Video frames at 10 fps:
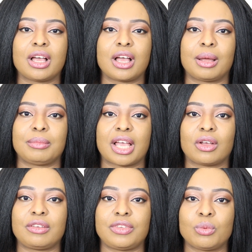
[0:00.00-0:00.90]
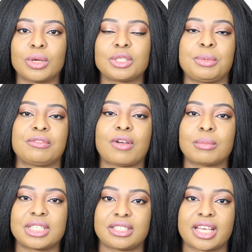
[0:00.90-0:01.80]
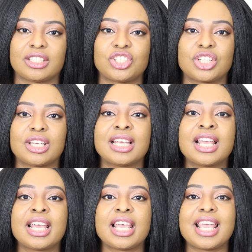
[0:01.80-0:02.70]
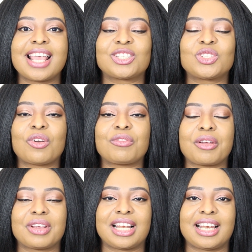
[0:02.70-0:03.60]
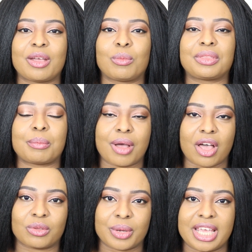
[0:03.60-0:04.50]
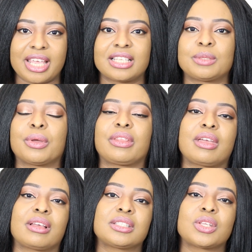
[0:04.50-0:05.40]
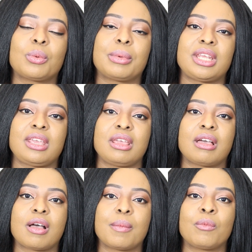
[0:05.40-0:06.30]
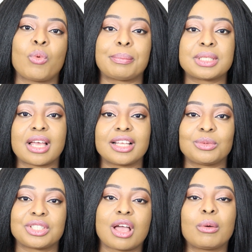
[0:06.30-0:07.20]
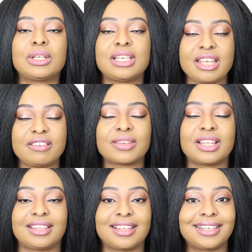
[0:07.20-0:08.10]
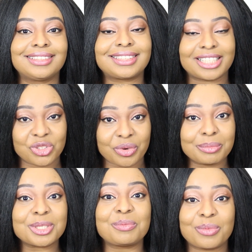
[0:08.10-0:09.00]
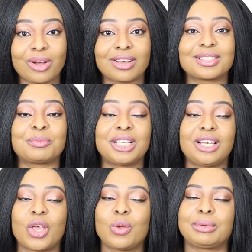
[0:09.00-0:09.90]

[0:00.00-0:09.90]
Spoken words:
Now, if you want to be a pharmacy technician, it's not very clear what the pathway is, but there are so many websites, which I will leave in the description box below.